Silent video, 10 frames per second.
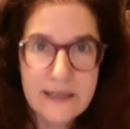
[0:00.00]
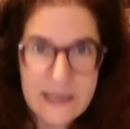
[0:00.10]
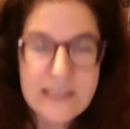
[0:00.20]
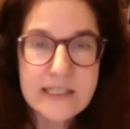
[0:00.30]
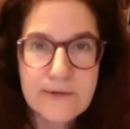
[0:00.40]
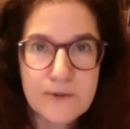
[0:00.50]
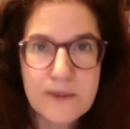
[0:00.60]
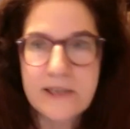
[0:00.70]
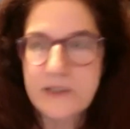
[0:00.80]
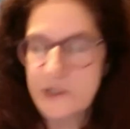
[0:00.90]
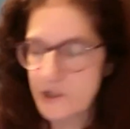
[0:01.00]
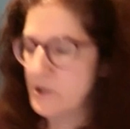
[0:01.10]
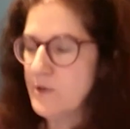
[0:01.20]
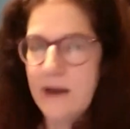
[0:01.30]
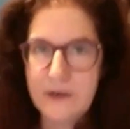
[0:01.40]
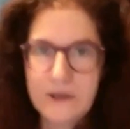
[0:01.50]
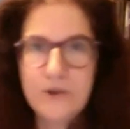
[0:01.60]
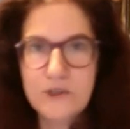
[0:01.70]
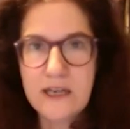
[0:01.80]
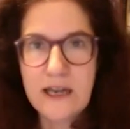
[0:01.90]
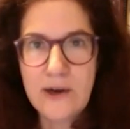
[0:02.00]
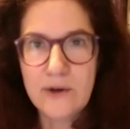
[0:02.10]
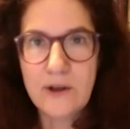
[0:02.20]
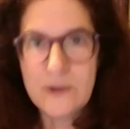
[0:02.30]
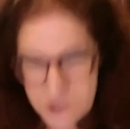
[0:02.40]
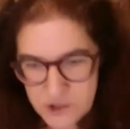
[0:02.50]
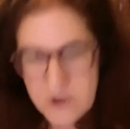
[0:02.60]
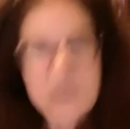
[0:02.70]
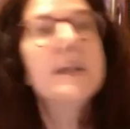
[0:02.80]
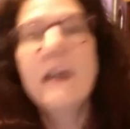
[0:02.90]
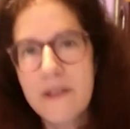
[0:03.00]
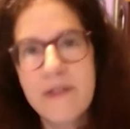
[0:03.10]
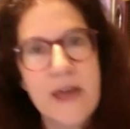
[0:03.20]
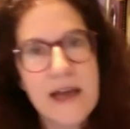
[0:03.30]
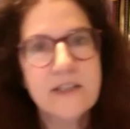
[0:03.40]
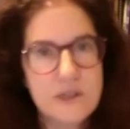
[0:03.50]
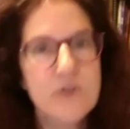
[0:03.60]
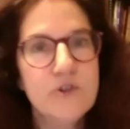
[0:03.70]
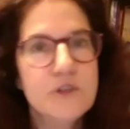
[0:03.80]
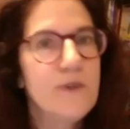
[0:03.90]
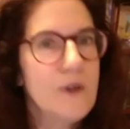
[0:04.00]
easy for me to turn around and use it out on the street, that's useful.